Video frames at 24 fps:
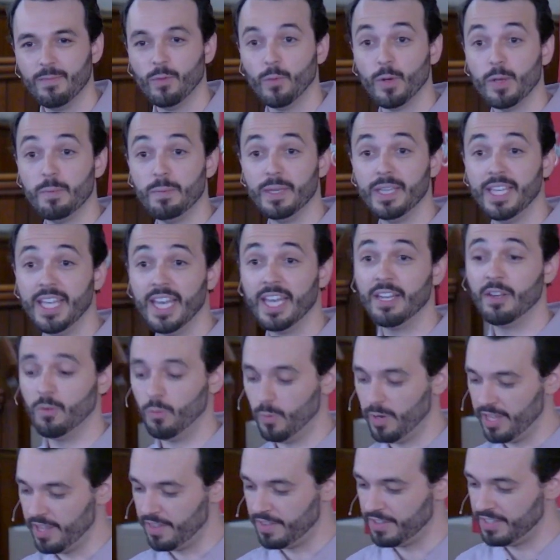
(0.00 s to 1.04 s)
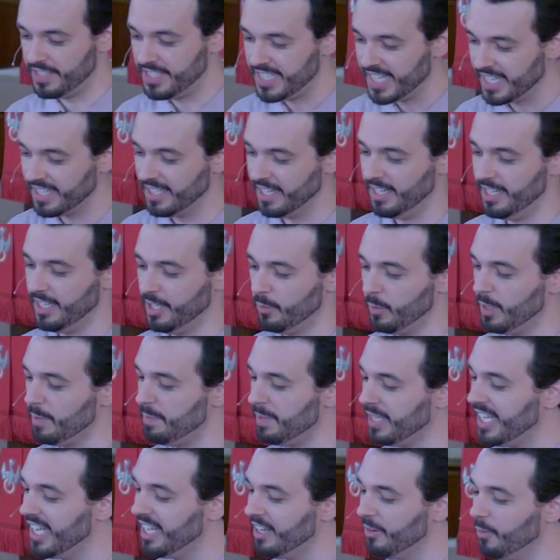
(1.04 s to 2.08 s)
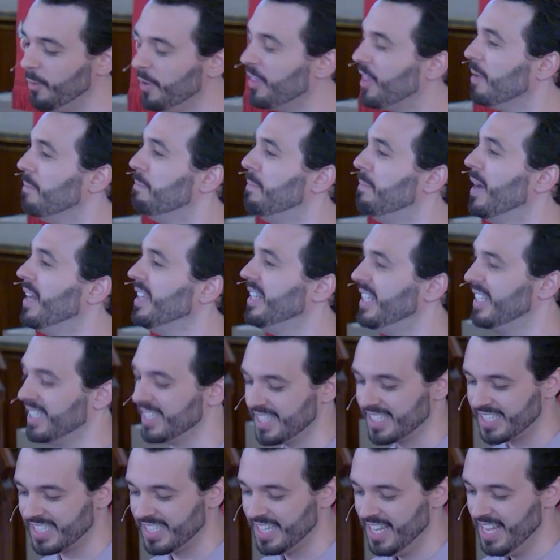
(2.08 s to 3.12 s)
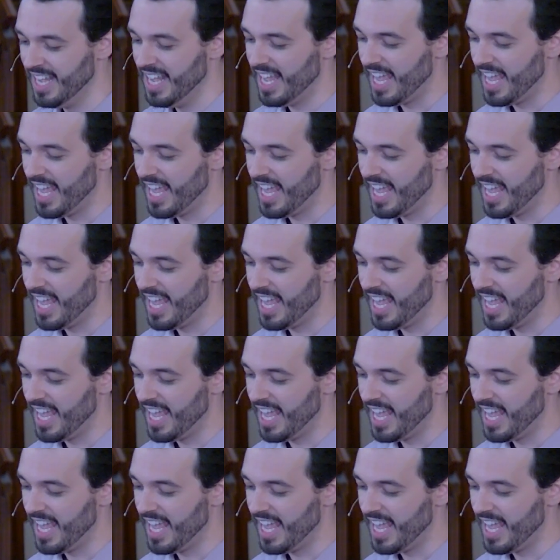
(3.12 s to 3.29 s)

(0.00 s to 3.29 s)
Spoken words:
We begin with dignity. We begin with abundance.